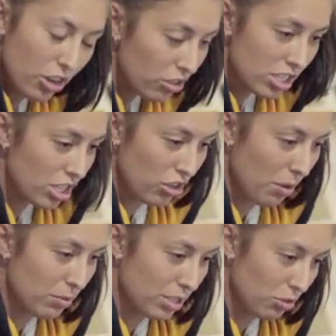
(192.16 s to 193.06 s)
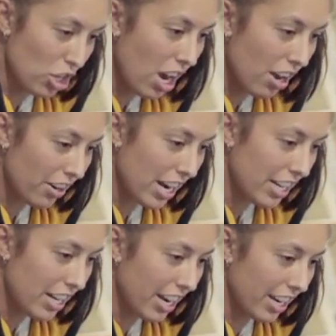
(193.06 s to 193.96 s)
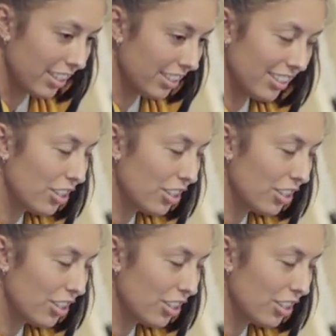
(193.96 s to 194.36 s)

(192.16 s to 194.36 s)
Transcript: would be as talented as she is.